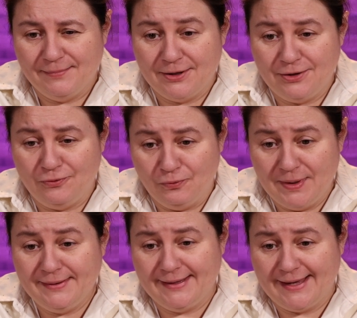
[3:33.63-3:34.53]
but you
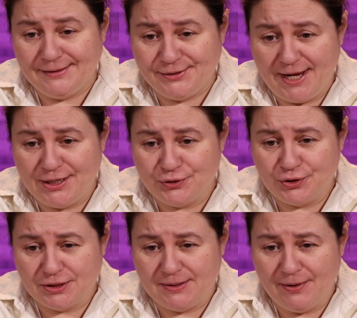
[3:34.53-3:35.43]
really can
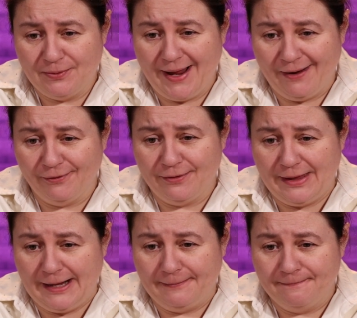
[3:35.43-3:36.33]
change just about
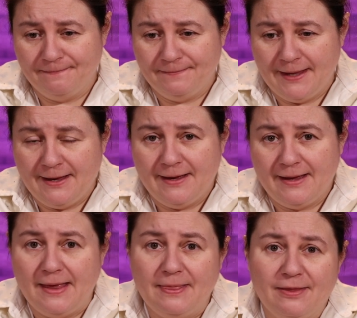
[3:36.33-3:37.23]
everything in